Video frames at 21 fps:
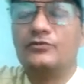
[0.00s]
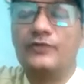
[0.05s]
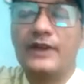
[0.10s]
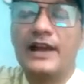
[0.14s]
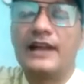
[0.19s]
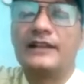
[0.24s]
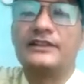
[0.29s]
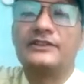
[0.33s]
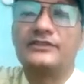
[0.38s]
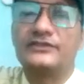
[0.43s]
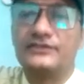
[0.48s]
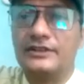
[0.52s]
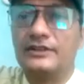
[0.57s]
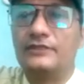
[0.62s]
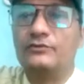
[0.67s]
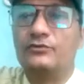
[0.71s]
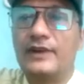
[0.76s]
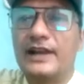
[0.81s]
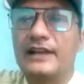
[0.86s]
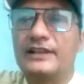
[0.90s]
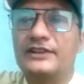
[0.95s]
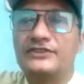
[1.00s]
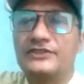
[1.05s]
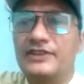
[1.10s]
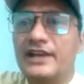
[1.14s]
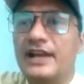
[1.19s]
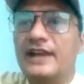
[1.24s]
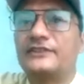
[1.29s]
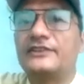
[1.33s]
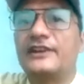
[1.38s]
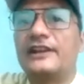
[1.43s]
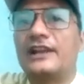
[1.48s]
where the
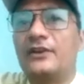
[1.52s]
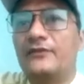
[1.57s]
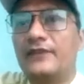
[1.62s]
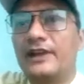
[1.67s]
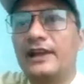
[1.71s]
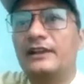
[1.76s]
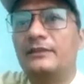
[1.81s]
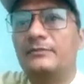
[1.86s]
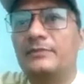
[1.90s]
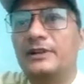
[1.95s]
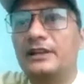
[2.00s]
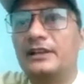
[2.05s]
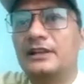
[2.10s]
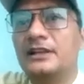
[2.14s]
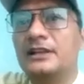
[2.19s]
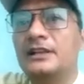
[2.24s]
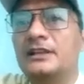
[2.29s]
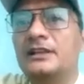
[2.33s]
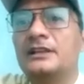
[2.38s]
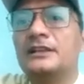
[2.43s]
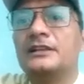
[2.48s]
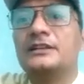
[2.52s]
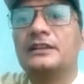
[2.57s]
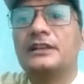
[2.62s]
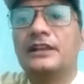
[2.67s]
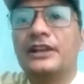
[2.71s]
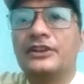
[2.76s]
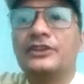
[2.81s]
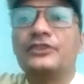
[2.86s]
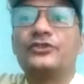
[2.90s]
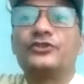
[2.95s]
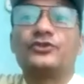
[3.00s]
shares are available
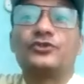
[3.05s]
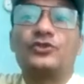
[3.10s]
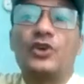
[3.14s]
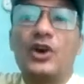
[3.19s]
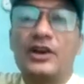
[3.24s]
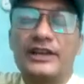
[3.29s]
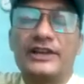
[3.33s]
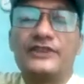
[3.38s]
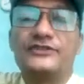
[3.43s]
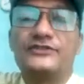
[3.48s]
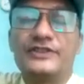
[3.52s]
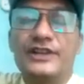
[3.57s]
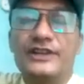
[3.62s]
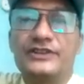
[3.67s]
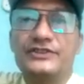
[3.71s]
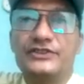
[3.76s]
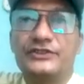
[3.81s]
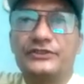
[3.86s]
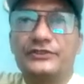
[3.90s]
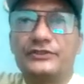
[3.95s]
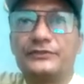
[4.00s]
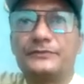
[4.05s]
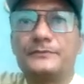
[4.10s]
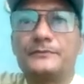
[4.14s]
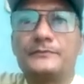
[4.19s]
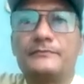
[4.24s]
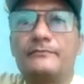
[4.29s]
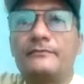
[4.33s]
in stock exchanges.